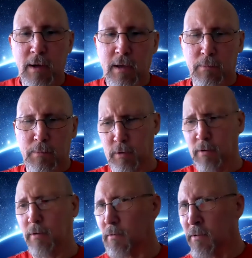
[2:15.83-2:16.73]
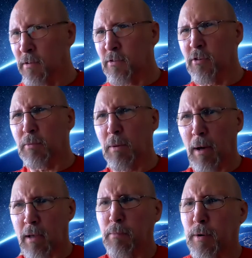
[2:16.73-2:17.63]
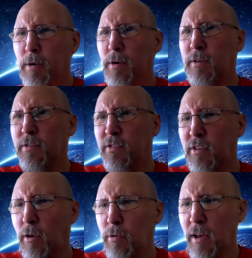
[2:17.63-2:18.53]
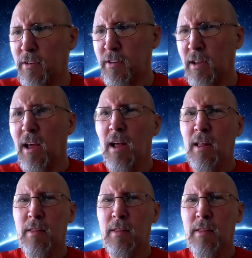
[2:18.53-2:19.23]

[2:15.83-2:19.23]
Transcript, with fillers: My computer, excuse me, my computer is so dusty.